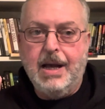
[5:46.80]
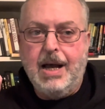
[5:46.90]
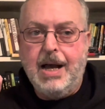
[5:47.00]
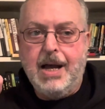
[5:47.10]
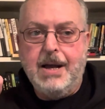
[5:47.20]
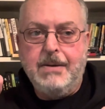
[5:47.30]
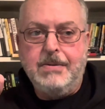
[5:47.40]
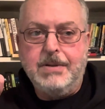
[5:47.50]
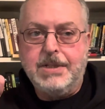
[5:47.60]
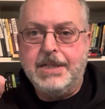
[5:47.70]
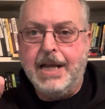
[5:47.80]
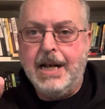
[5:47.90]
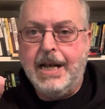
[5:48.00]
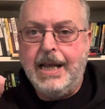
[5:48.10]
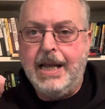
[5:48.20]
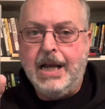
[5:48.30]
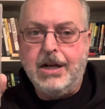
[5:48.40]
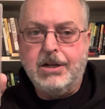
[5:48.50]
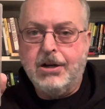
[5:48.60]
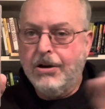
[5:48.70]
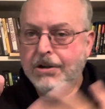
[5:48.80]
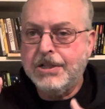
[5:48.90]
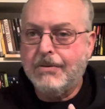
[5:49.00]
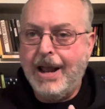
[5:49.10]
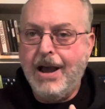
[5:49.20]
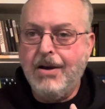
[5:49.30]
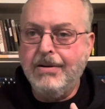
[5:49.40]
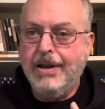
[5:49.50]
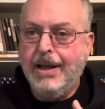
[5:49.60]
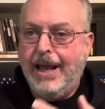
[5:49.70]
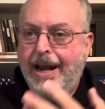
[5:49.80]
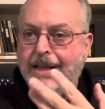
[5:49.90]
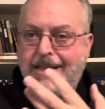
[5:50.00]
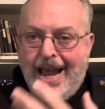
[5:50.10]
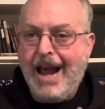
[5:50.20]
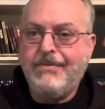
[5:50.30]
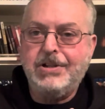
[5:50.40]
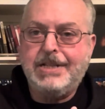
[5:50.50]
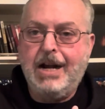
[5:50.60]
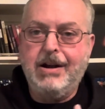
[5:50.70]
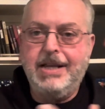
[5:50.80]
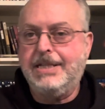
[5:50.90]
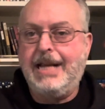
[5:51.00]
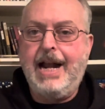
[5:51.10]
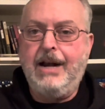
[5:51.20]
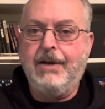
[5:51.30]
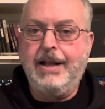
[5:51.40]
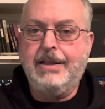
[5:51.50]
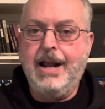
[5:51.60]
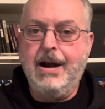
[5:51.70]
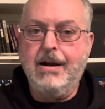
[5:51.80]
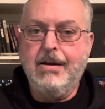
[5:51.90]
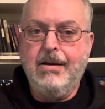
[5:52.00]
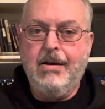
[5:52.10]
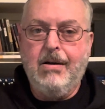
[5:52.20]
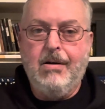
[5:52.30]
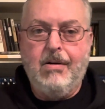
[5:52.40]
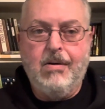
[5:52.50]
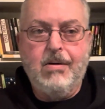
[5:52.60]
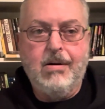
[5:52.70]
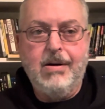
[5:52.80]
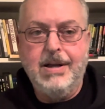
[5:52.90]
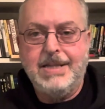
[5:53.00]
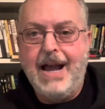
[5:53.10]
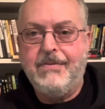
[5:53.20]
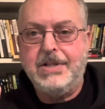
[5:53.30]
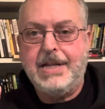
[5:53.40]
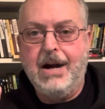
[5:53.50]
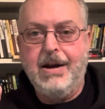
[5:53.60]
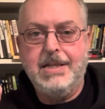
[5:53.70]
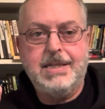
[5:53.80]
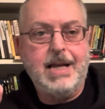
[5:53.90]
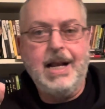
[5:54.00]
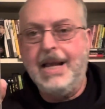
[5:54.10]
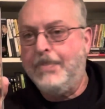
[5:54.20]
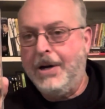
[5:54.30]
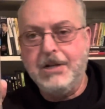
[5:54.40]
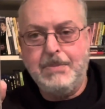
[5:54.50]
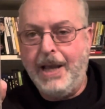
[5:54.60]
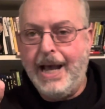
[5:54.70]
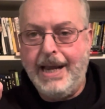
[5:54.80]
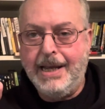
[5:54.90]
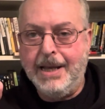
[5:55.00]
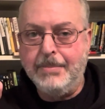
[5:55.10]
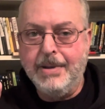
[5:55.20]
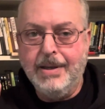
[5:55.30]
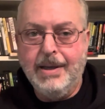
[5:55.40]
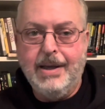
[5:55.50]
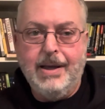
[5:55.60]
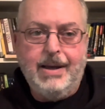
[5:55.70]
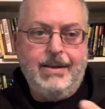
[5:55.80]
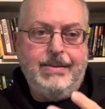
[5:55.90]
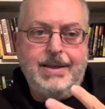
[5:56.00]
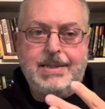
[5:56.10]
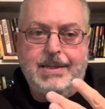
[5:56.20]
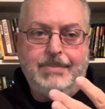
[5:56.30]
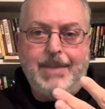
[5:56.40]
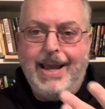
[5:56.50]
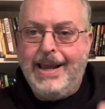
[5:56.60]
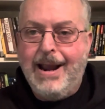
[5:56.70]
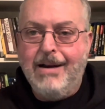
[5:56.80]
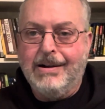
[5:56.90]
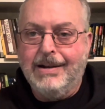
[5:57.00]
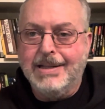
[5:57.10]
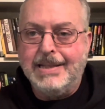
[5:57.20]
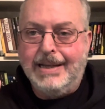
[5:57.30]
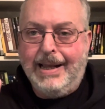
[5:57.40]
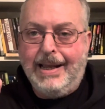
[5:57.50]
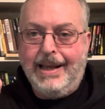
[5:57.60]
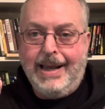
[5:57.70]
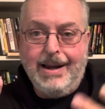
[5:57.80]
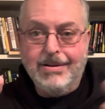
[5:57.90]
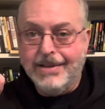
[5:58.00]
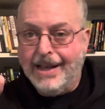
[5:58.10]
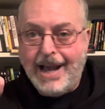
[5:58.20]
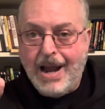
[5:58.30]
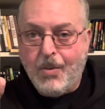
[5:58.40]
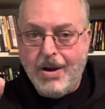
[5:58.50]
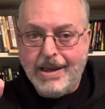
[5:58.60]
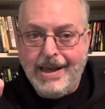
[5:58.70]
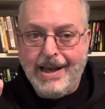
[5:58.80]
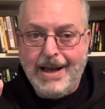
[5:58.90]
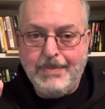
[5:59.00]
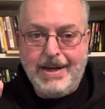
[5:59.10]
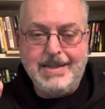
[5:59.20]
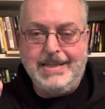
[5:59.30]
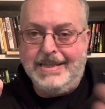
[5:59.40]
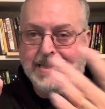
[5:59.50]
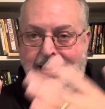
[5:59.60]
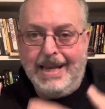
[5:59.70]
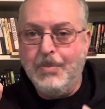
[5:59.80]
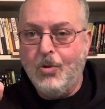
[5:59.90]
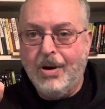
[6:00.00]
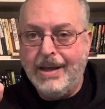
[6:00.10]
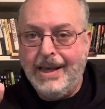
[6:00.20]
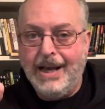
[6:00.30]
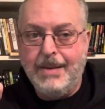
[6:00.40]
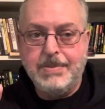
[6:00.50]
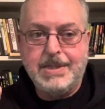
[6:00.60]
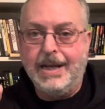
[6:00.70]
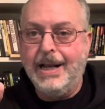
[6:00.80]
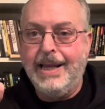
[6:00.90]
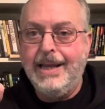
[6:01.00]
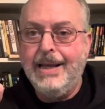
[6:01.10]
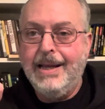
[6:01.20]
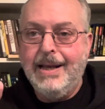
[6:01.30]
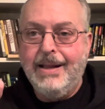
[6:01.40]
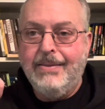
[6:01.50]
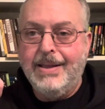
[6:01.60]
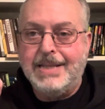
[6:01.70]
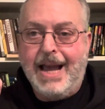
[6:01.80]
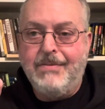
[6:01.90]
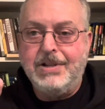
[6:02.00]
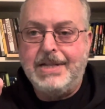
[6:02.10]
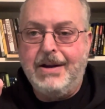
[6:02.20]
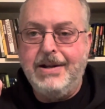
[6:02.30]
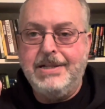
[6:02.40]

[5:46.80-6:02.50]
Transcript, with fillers: uh, suddenly turns around and his adversary is standing right there. Or his adversary suddenly appears behind him. This main character doesn't hear the guy walking up, he doesn't see him walking up. Suddenly, this adversary